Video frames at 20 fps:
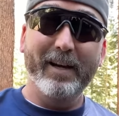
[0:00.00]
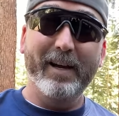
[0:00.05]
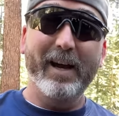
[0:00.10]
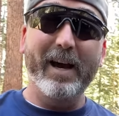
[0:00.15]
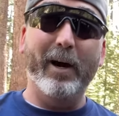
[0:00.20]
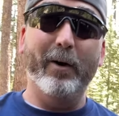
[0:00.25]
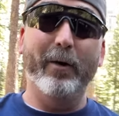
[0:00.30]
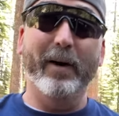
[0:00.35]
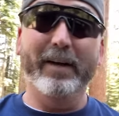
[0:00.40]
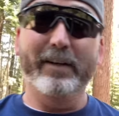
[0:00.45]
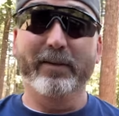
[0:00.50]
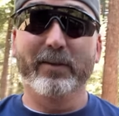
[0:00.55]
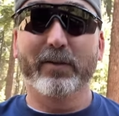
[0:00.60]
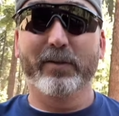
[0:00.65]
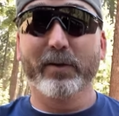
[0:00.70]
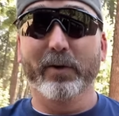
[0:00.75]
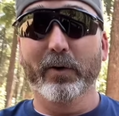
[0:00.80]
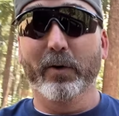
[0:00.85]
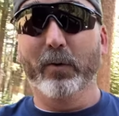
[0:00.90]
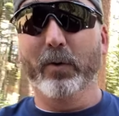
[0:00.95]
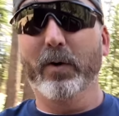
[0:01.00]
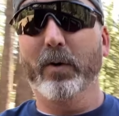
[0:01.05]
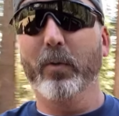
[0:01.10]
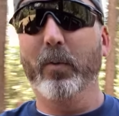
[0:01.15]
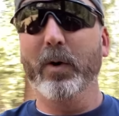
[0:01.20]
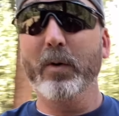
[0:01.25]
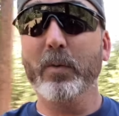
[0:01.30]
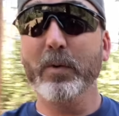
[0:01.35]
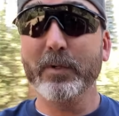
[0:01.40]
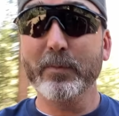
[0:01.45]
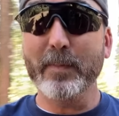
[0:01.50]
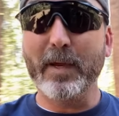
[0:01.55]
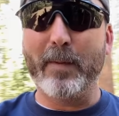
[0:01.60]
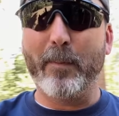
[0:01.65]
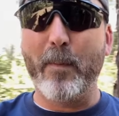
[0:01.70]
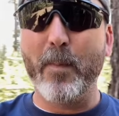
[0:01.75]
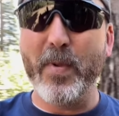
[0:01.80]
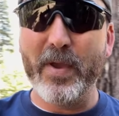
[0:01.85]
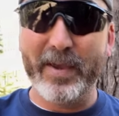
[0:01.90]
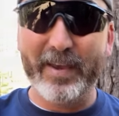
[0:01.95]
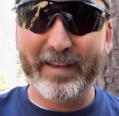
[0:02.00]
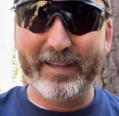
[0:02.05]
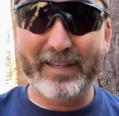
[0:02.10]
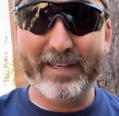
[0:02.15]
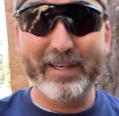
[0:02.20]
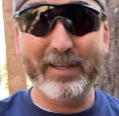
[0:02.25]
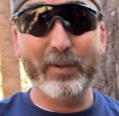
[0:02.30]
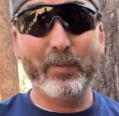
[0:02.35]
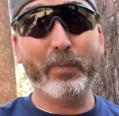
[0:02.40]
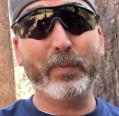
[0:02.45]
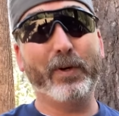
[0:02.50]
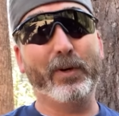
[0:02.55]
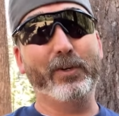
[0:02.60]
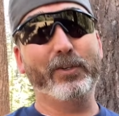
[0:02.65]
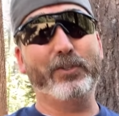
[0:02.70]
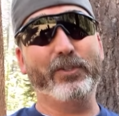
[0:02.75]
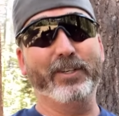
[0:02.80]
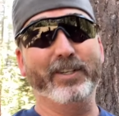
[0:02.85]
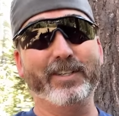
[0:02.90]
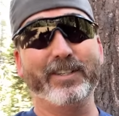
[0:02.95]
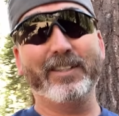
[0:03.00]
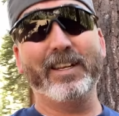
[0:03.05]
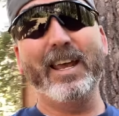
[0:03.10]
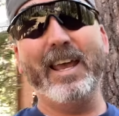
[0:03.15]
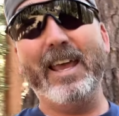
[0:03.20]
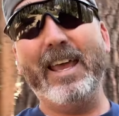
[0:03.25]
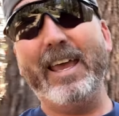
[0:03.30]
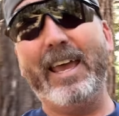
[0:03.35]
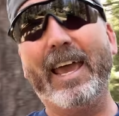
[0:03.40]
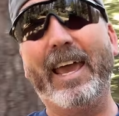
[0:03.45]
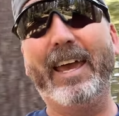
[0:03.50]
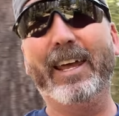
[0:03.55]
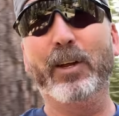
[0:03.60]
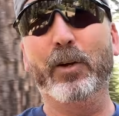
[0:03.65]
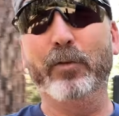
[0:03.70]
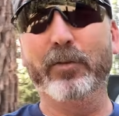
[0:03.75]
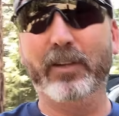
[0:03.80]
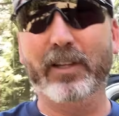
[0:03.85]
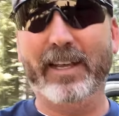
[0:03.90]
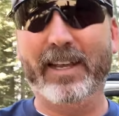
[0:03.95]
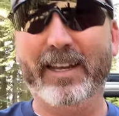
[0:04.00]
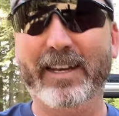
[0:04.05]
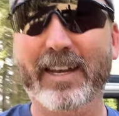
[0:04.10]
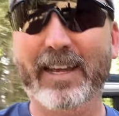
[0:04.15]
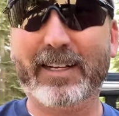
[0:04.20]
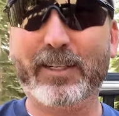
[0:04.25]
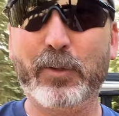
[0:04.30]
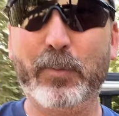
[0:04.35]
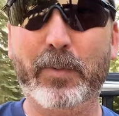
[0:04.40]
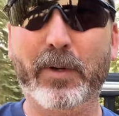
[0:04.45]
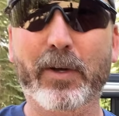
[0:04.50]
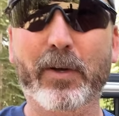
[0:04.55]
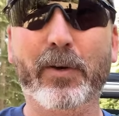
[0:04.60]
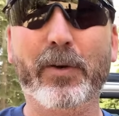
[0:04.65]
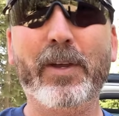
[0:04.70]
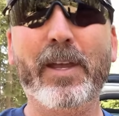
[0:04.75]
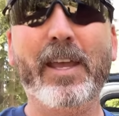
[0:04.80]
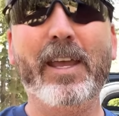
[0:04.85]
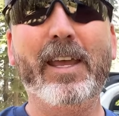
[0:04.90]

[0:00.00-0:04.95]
All right, so what was my big purchase at Overland Expo?